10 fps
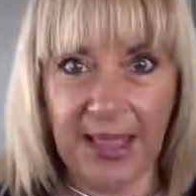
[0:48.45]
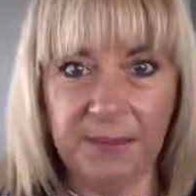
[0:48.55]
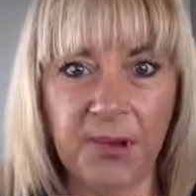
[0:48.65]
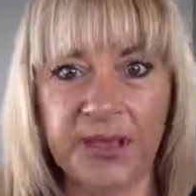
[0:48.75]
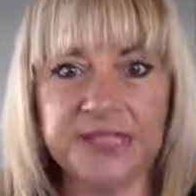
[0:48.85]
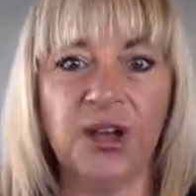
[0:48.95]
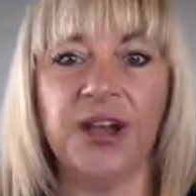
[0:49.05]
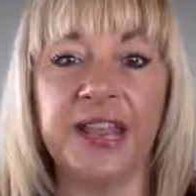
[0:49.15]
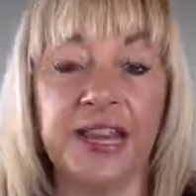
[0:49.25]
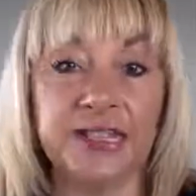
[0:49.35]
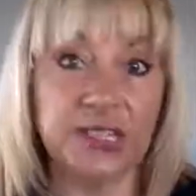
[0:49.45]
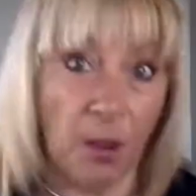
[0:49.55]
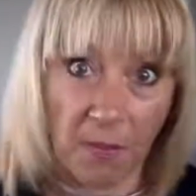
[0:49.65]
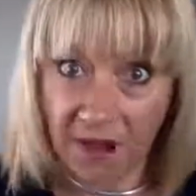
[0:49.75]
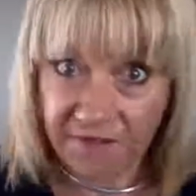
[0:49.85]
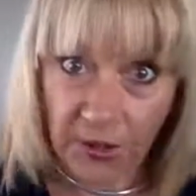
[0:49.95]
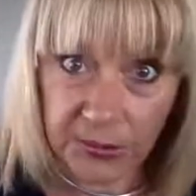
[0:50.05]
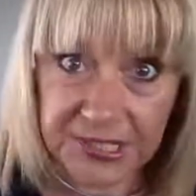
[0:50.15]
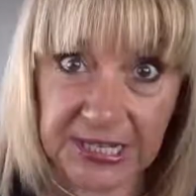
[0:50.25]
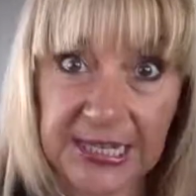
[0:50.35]
and my anxiety and it's not my
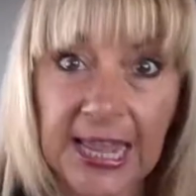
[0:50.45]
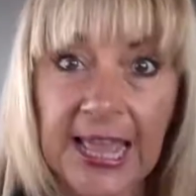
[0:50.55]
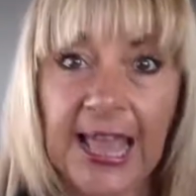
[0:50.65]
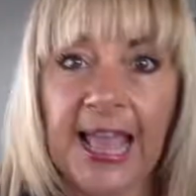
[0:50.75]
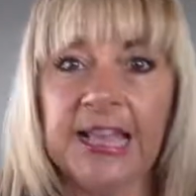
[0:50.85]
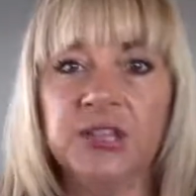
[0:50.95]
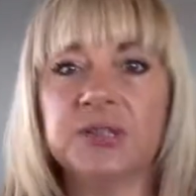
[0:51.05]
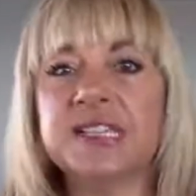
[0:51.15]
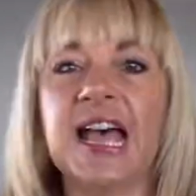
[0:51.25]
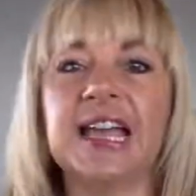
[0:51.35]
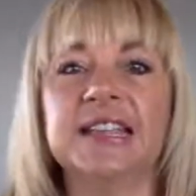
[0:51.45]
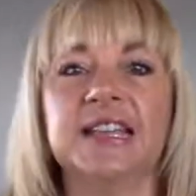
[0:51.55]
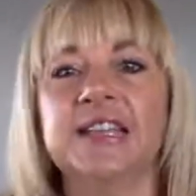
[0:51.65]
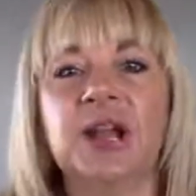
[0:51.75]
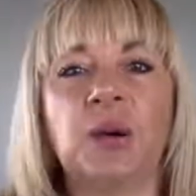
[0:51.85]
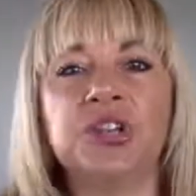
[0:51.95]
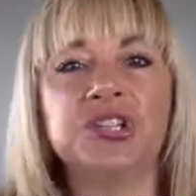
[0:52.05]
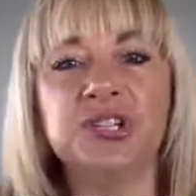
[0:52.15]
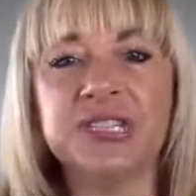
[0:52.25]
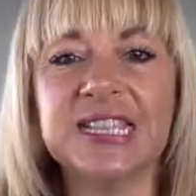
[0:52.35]
fault and you're saying that, I
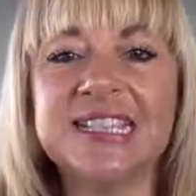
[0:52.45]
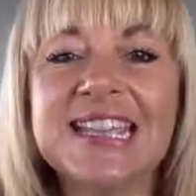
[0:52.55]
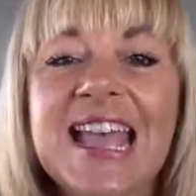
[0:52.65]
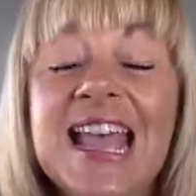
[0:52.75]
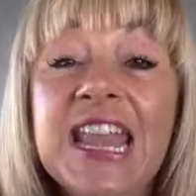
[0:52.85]
choose this.